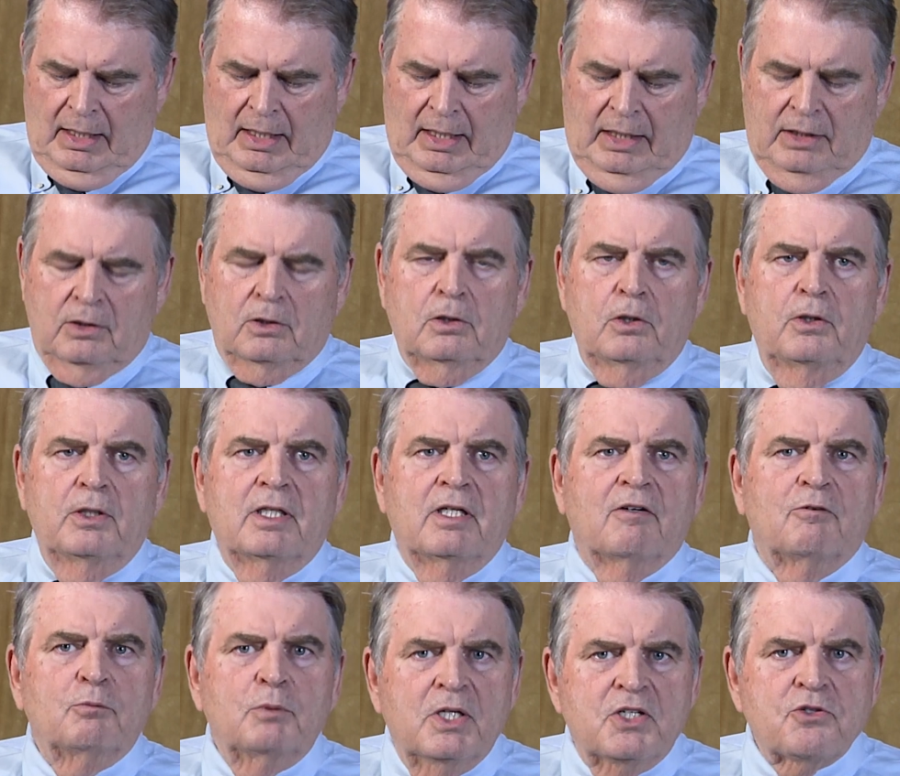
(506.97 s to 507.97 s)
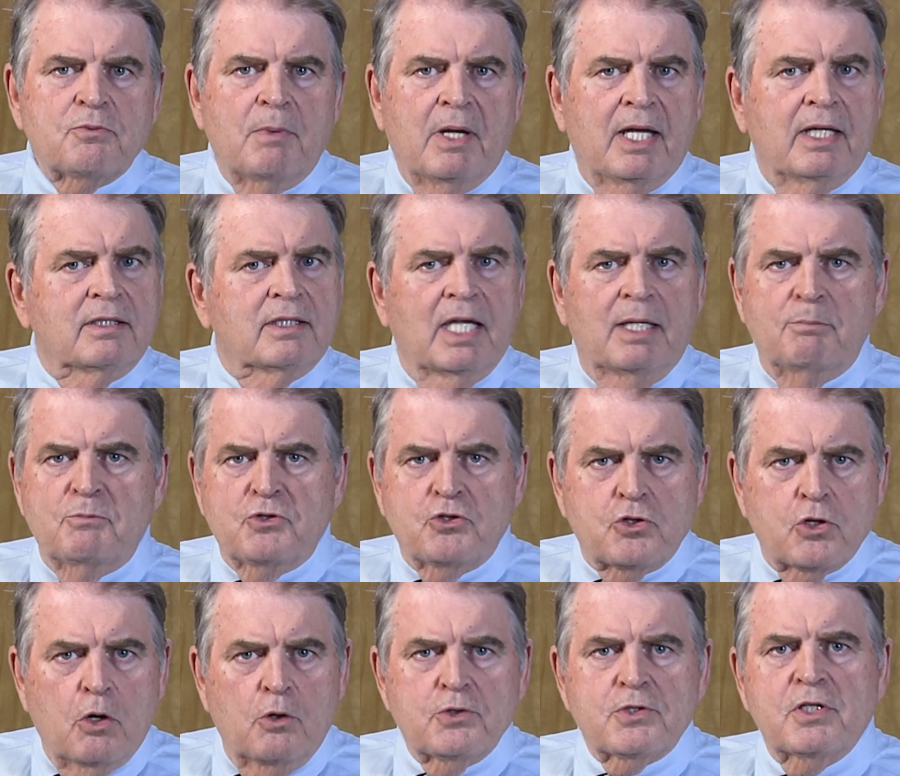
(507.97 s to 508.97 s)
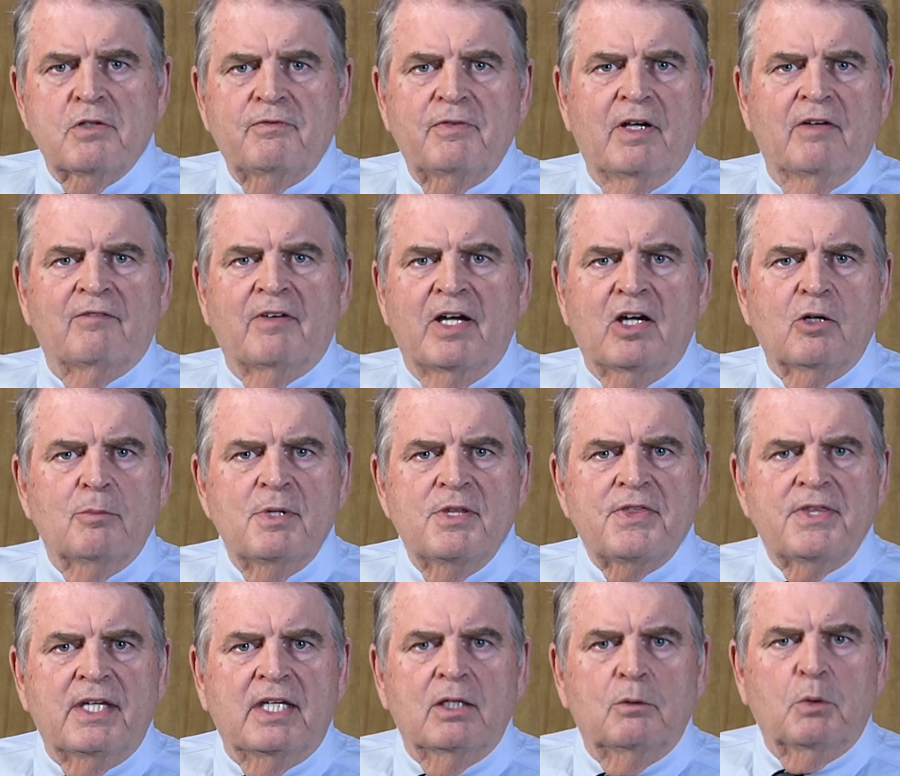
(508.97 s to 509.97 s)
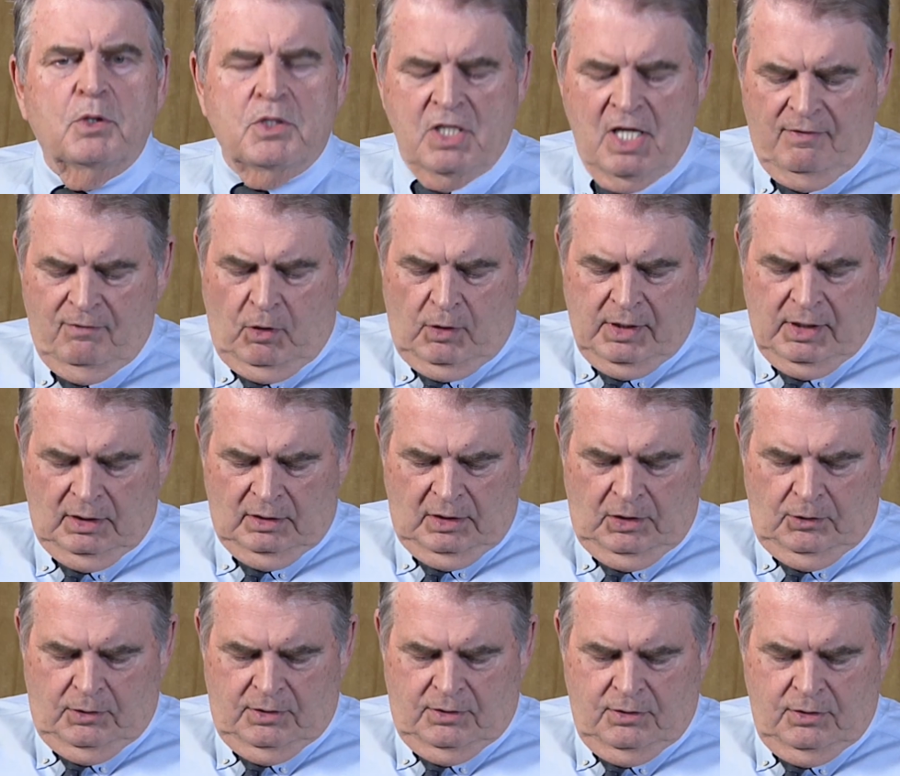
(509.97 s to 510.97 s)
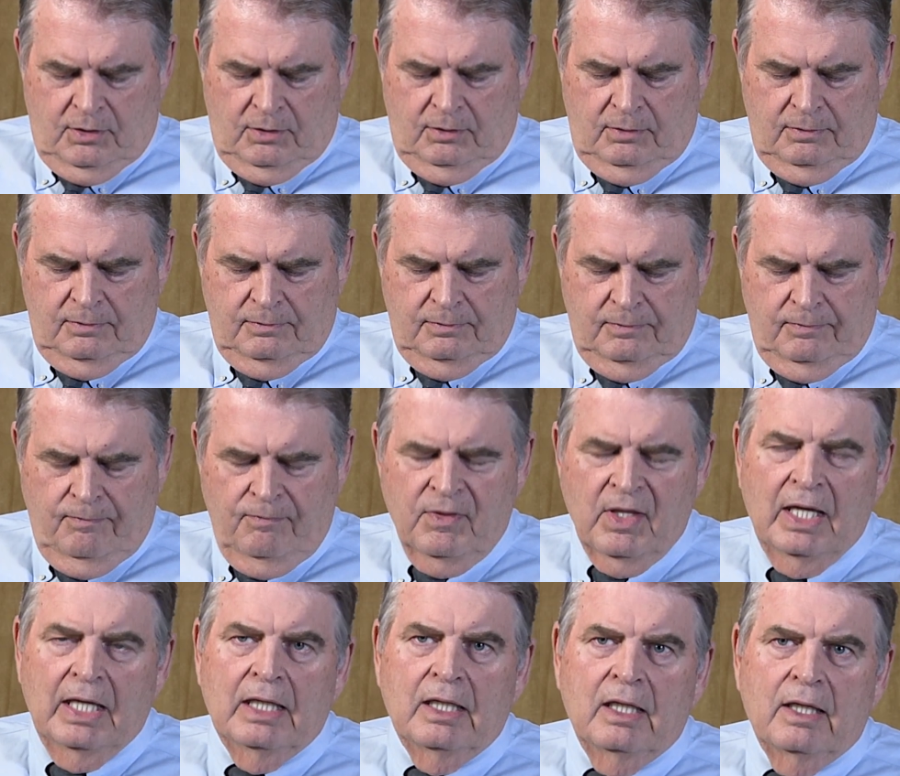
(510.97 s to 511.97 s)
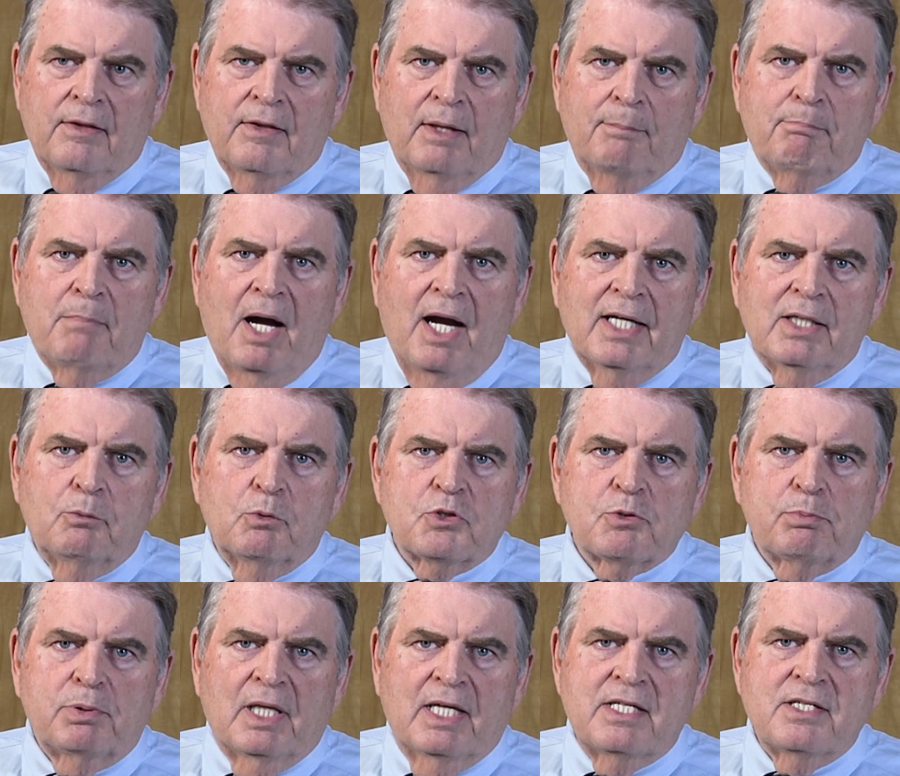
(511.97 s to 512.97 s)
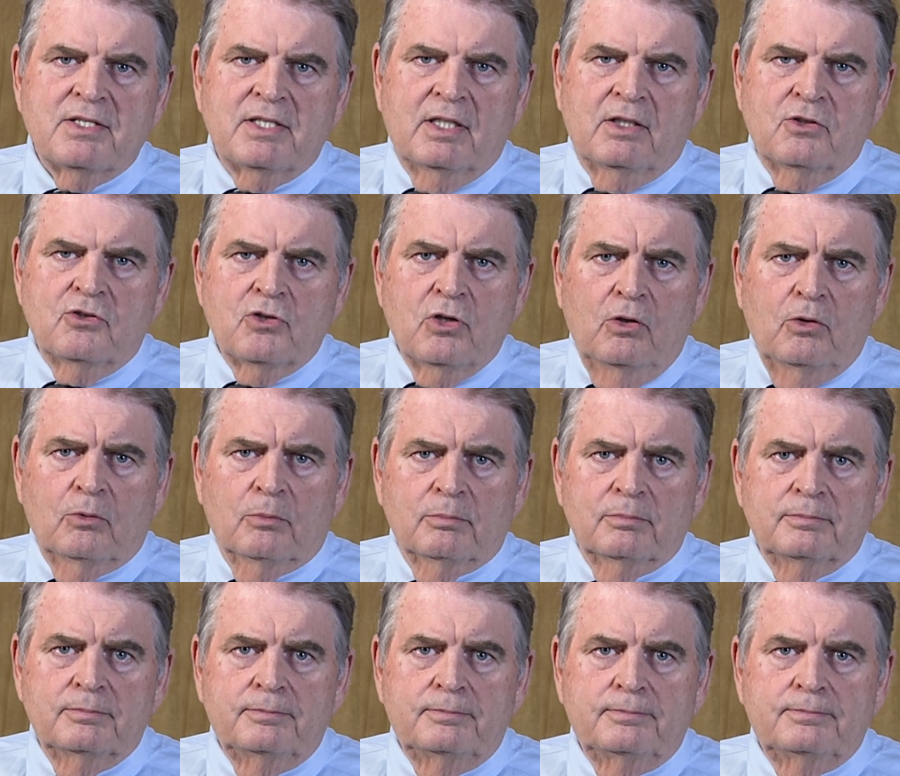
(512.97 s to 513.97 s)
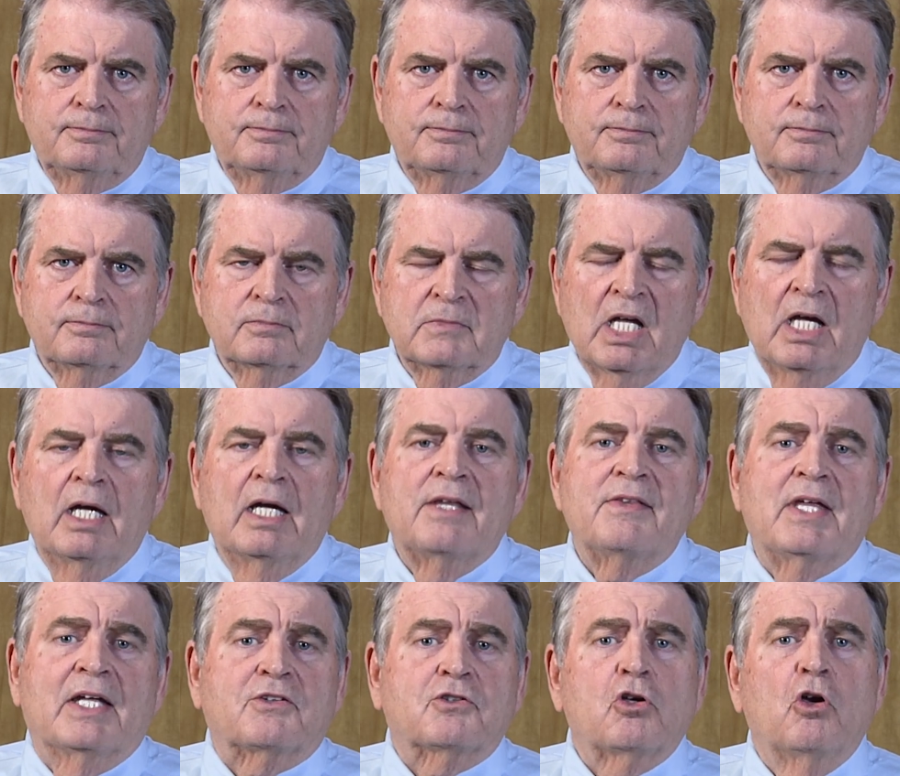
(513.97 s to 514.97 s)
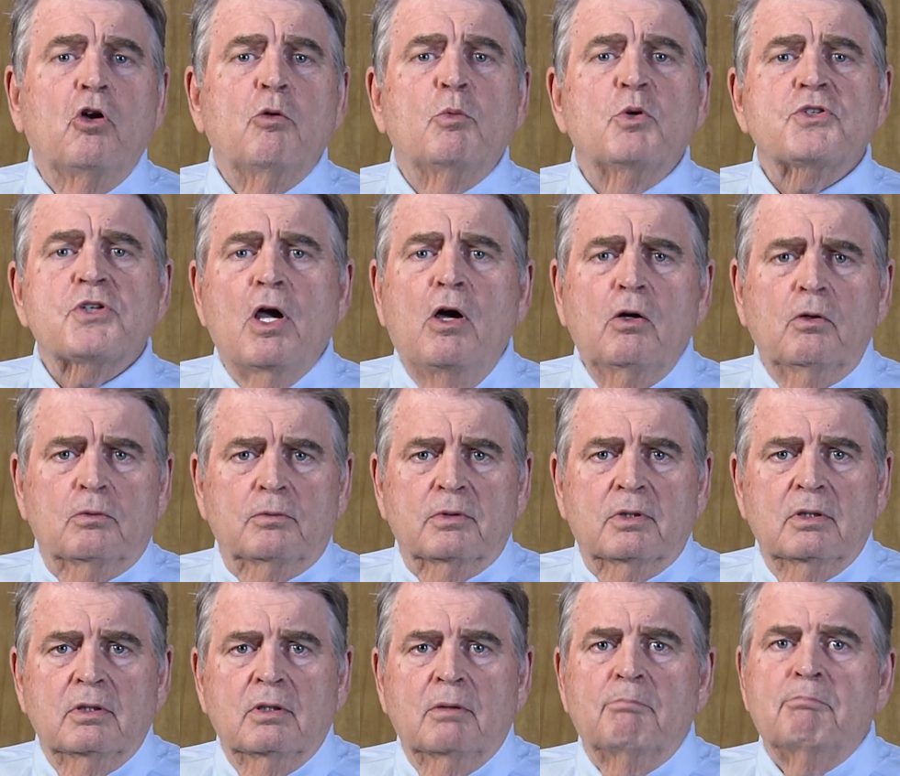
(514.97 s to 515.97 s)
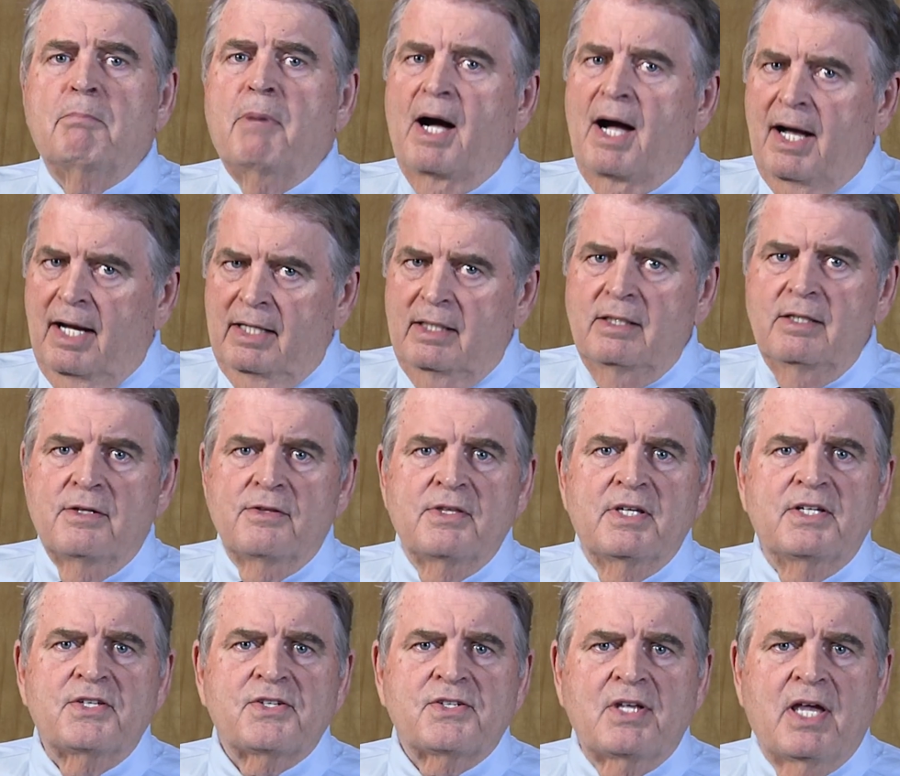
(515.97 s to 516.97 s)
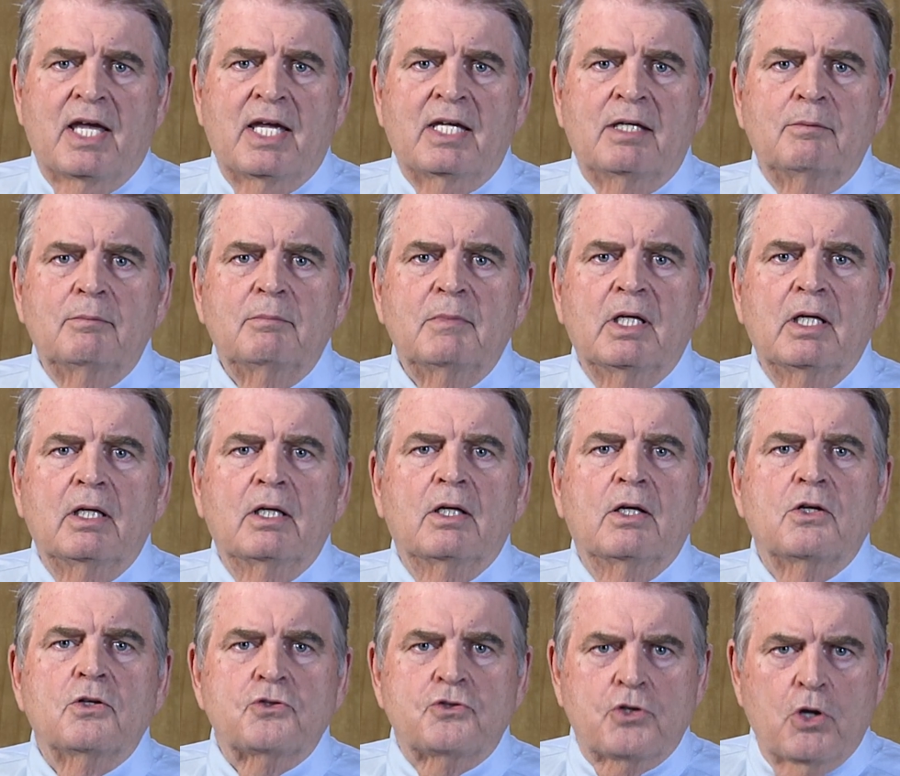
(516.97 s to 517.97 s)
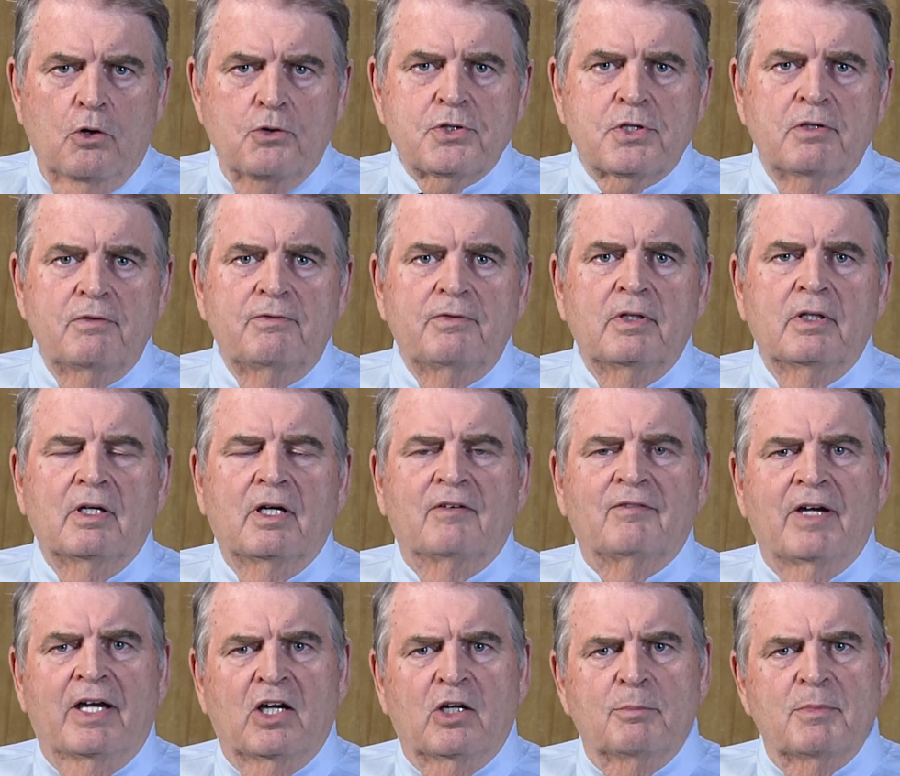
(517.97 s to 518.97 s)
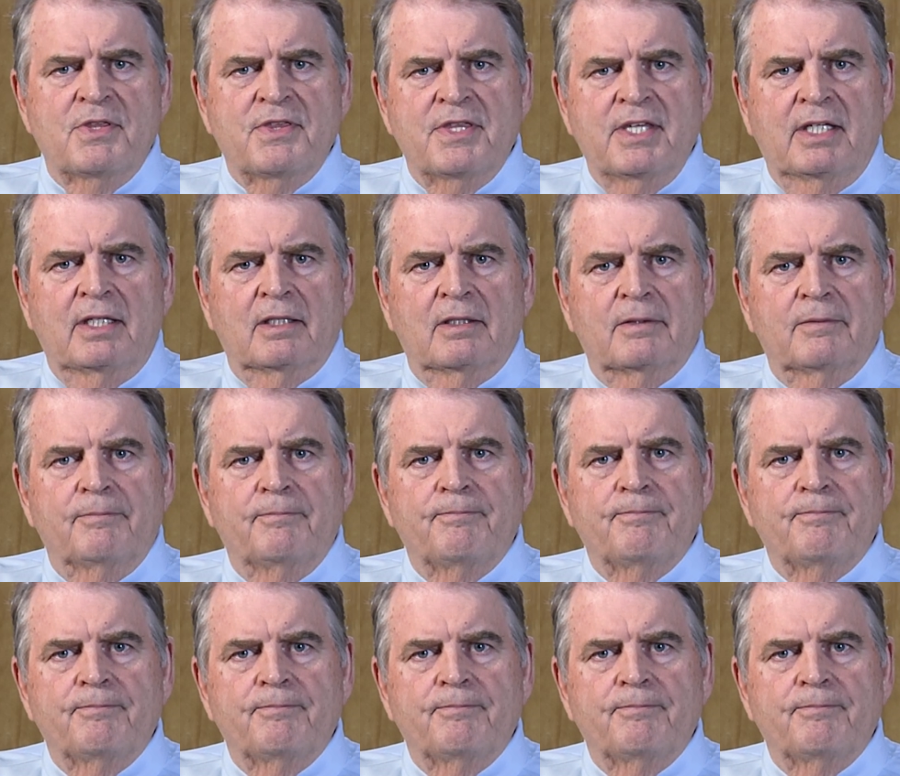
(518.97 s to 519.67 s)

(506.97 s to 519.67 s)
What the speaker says: including a rich man named Joseph of Arimathea, which I've already alluded to. That body was placed in a tomb. That tomb was owned by this same Joseph of Arimathea.